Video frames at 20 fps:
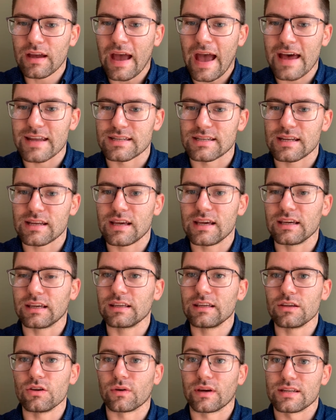As
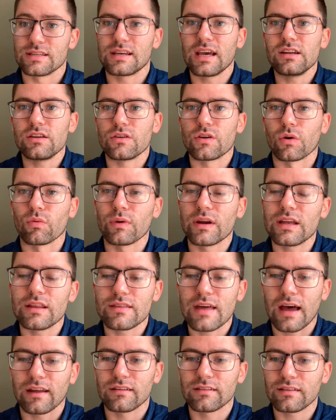you continue to read
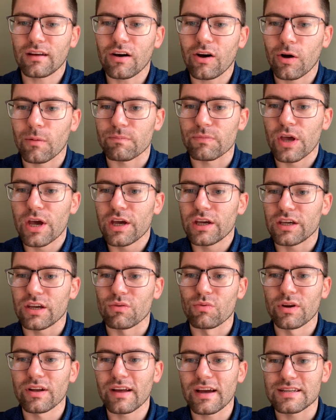that psalm,
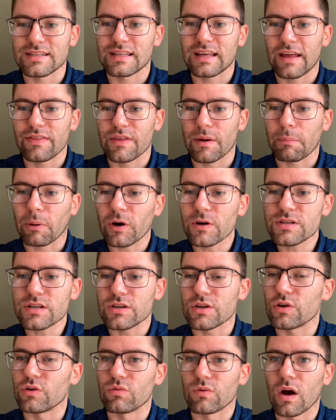you realize that the person
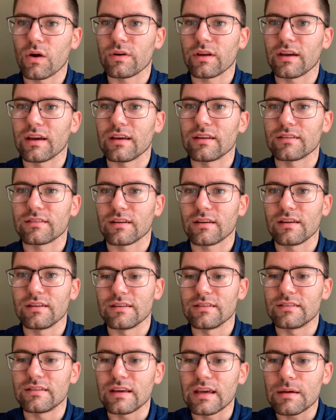who wrote it is
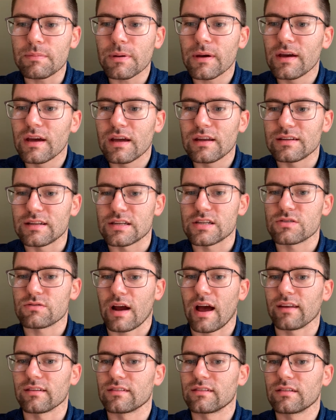in deep
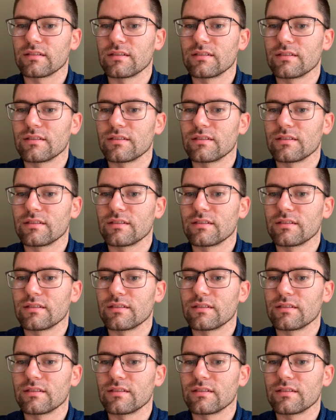distress.